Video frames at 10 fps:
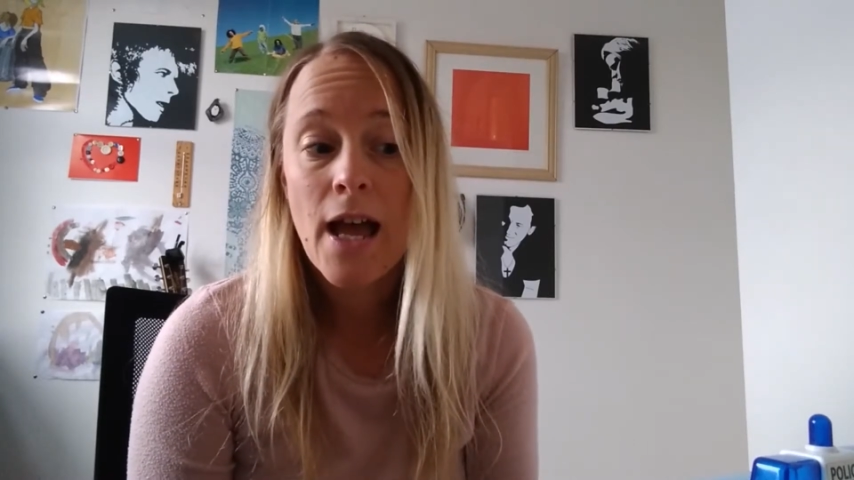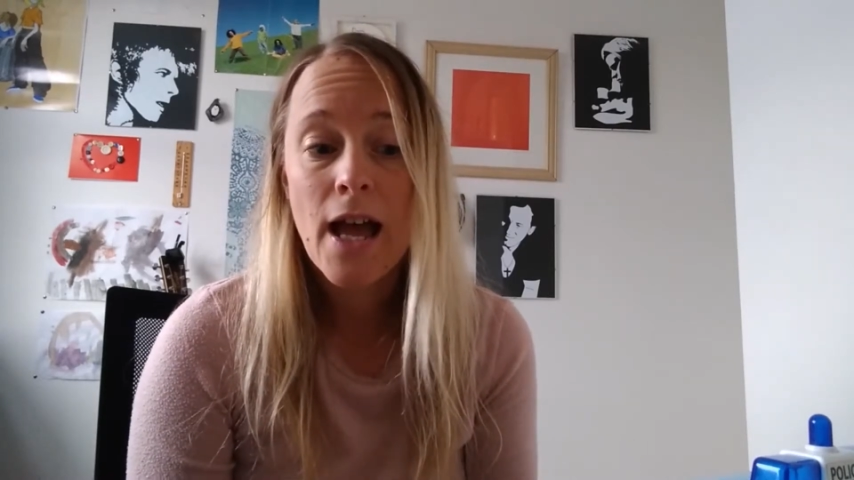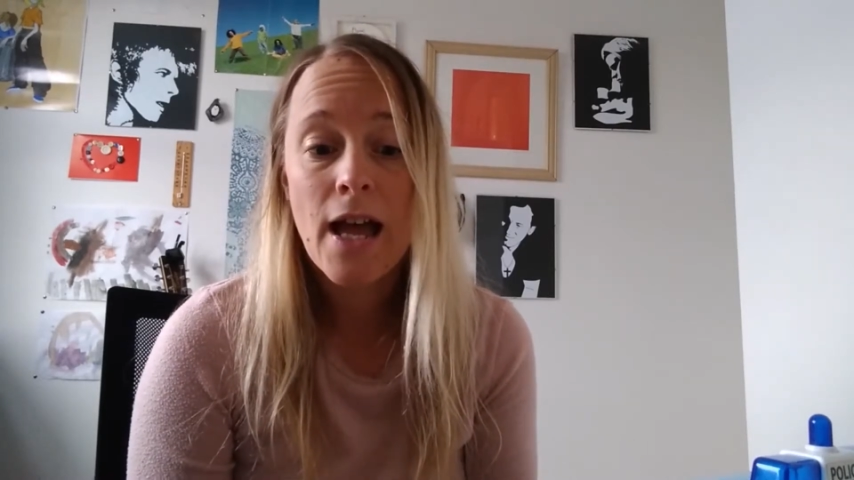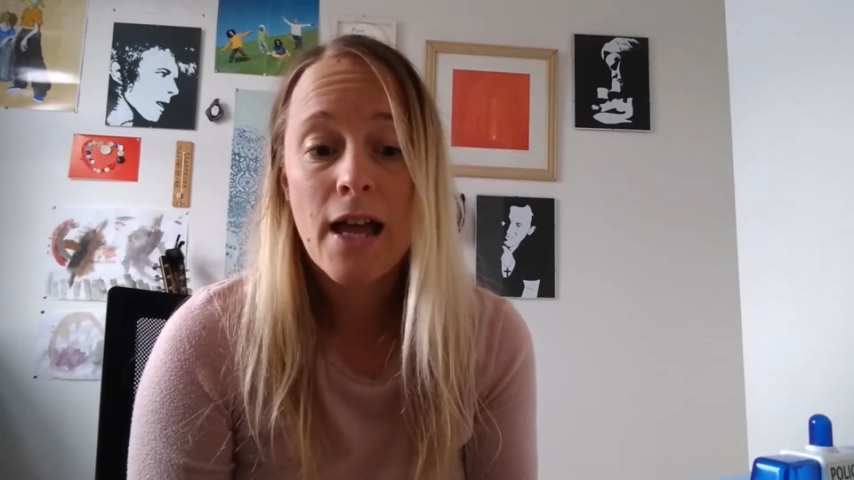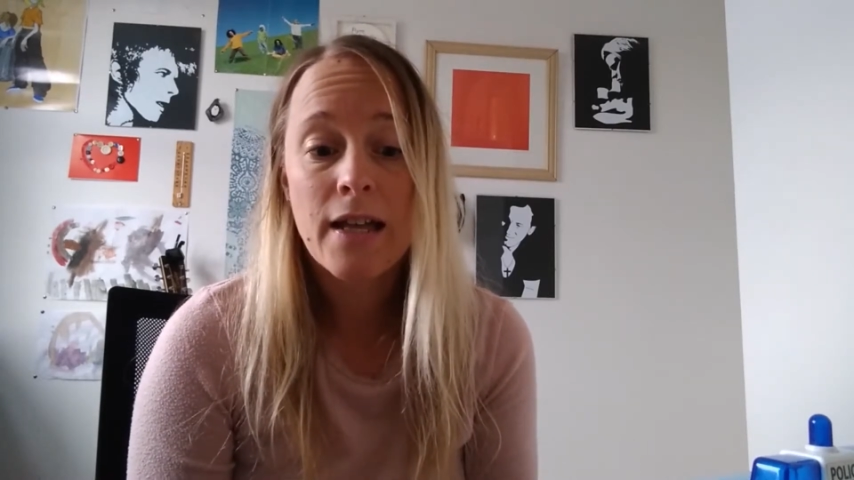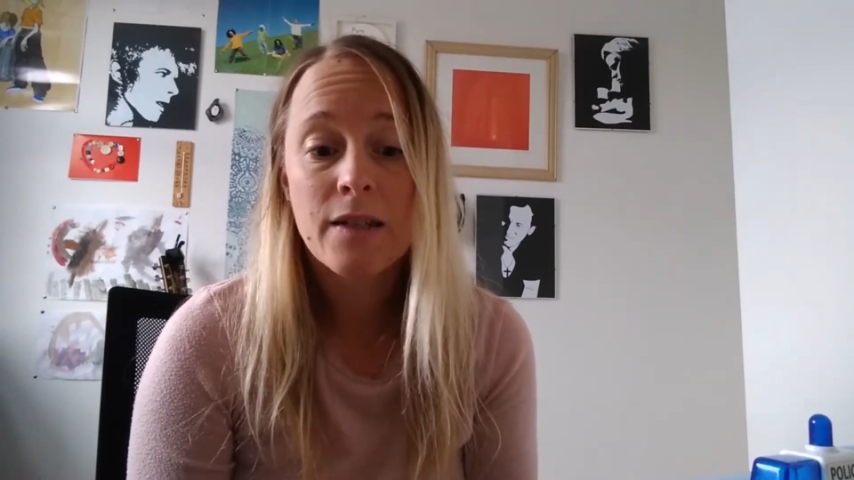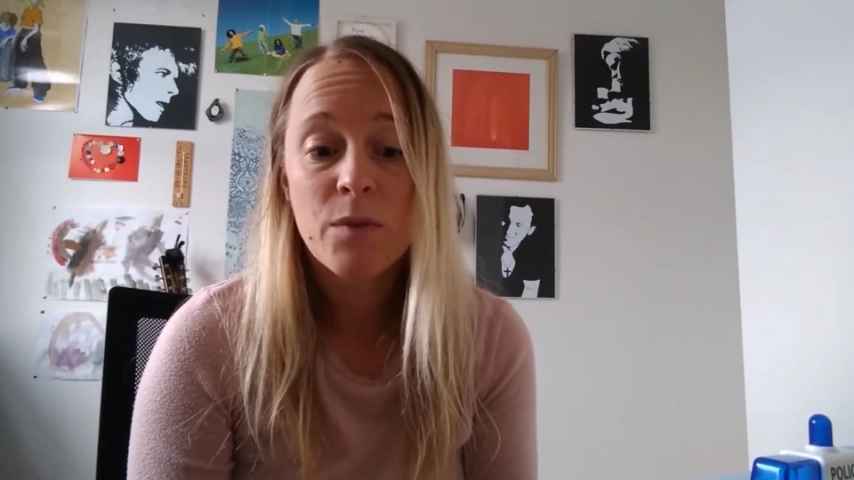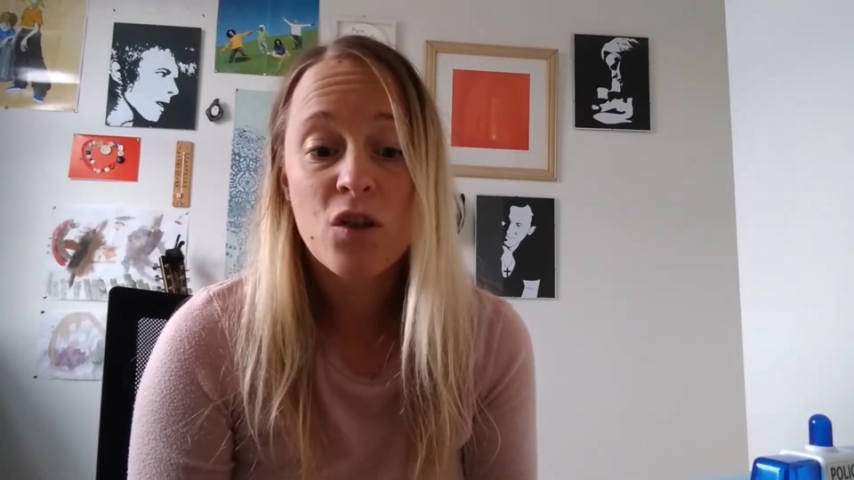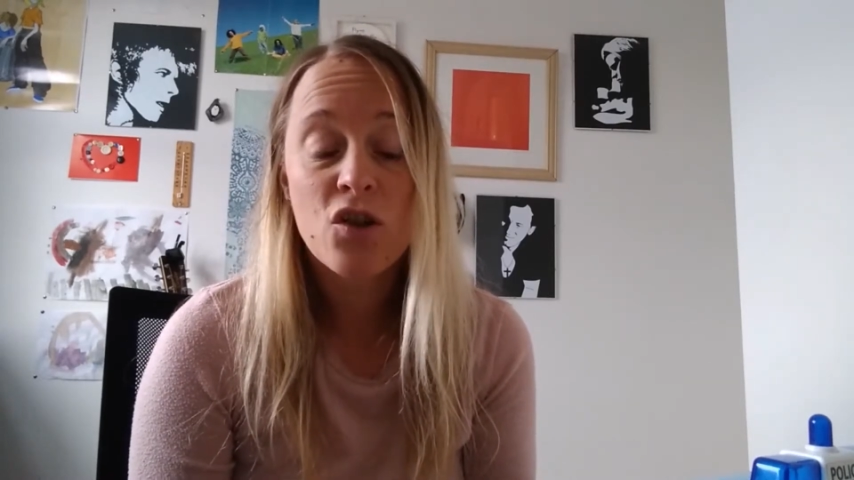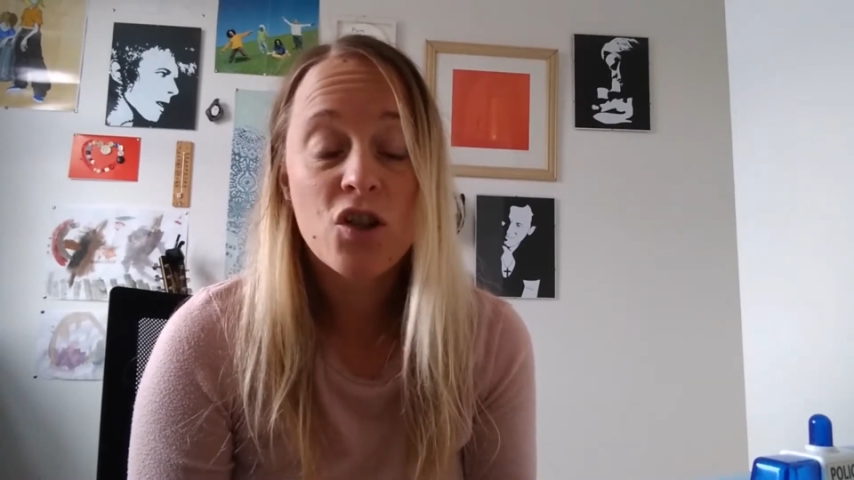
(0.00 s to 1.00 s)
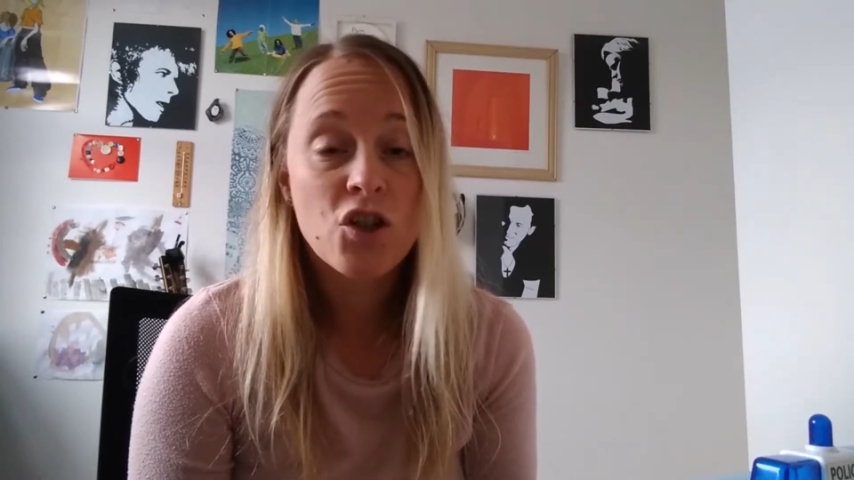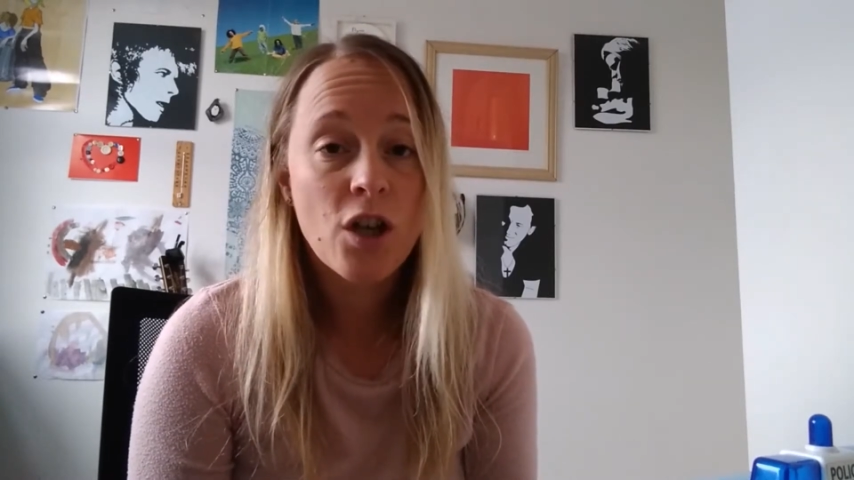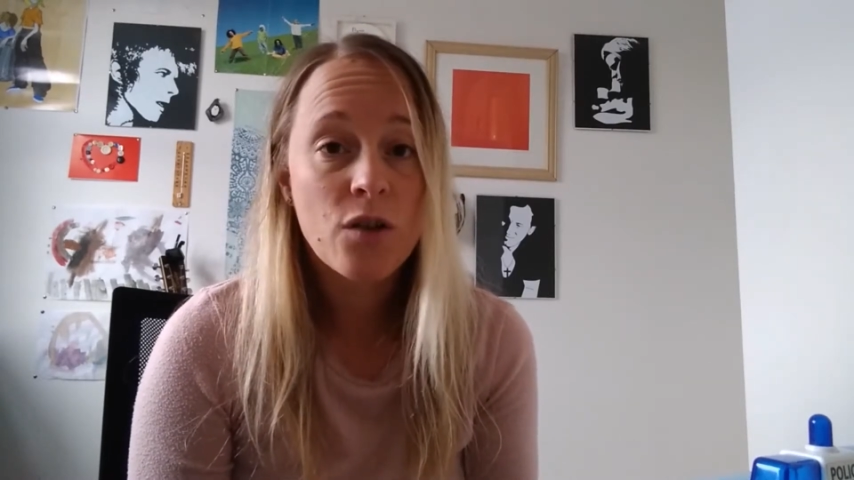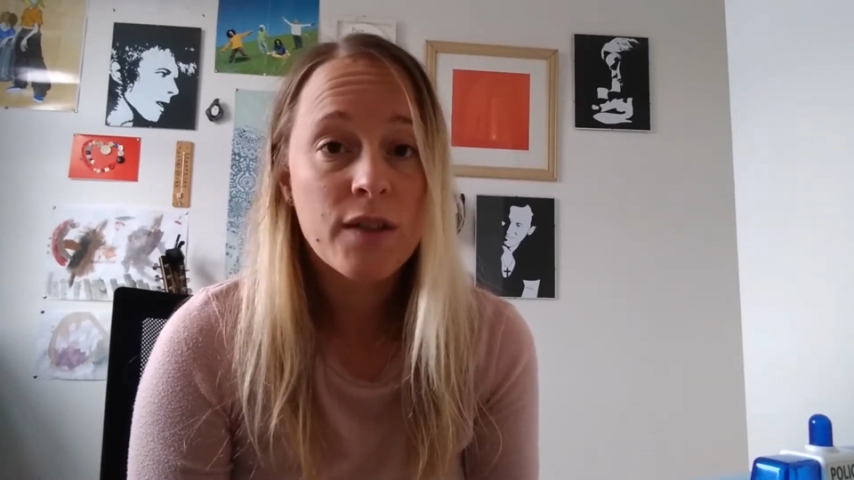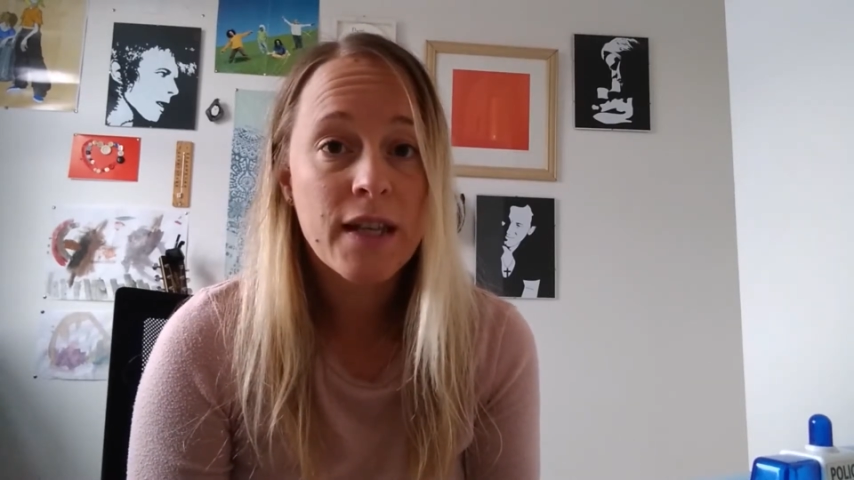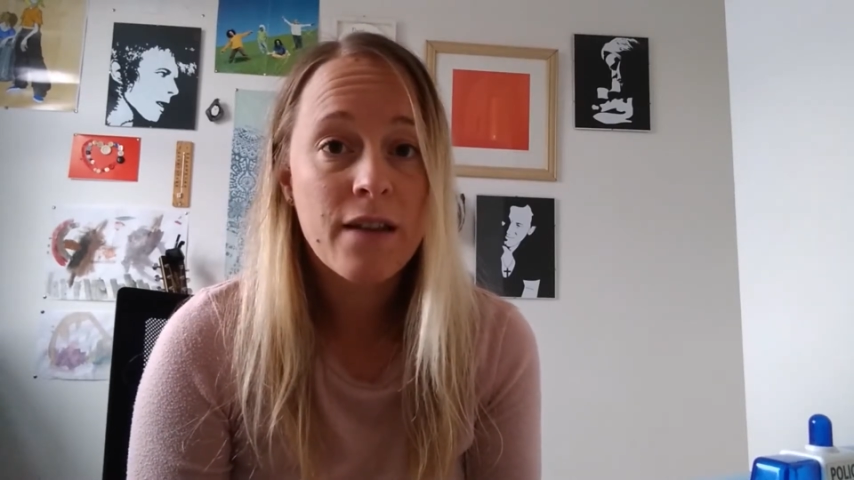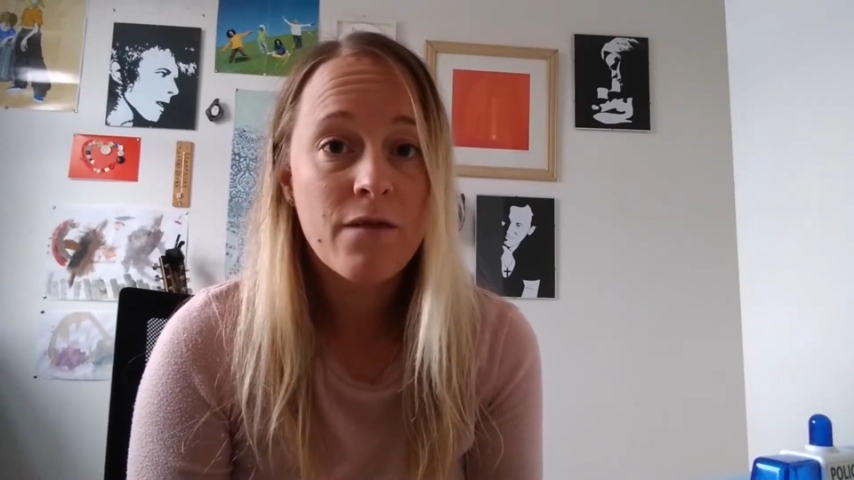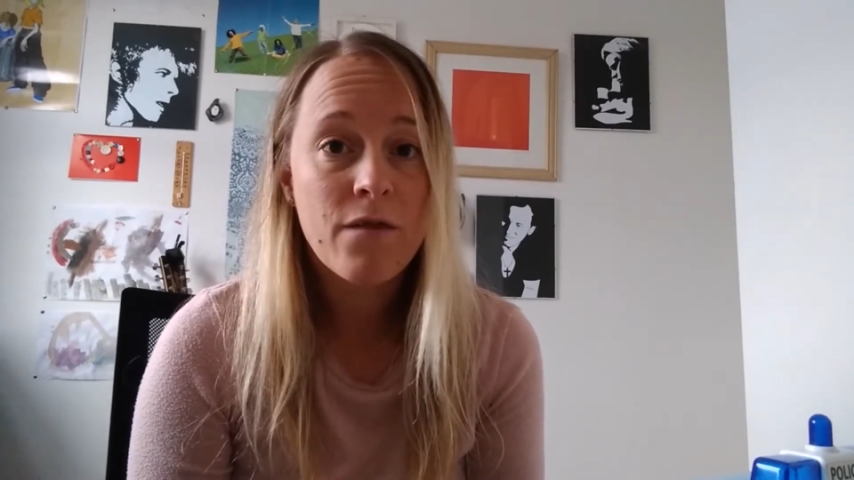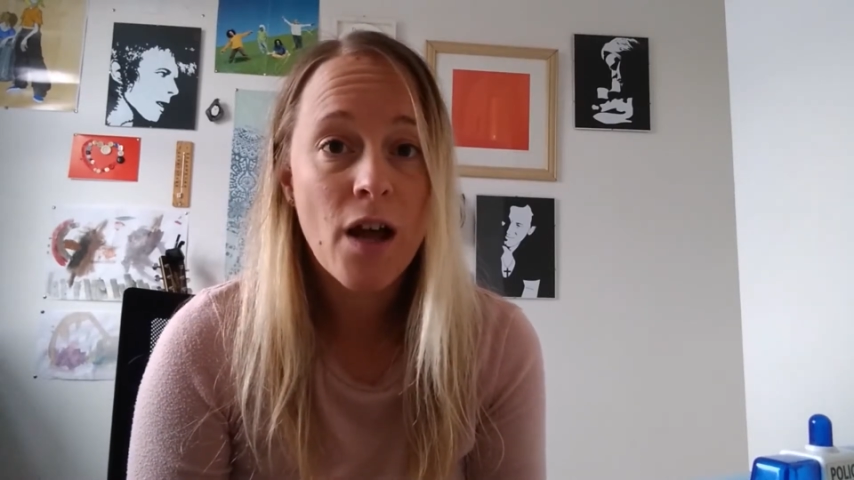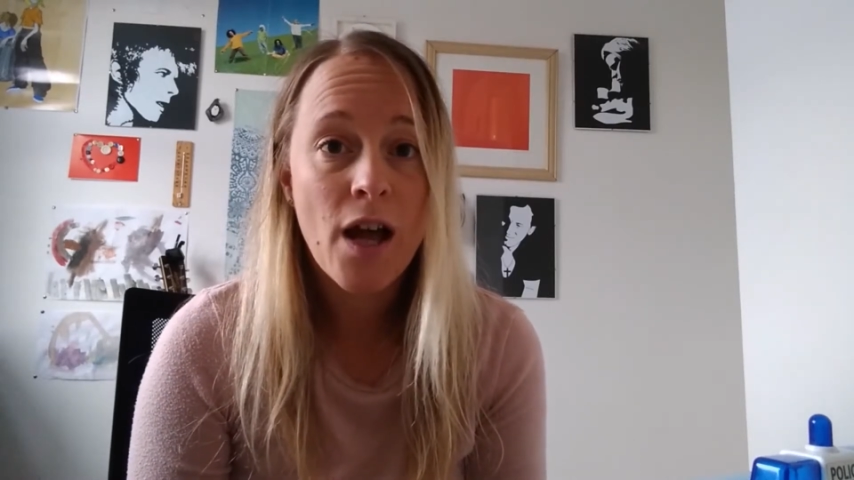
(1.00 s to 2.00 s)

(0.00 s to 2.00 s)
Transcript: And because Joseph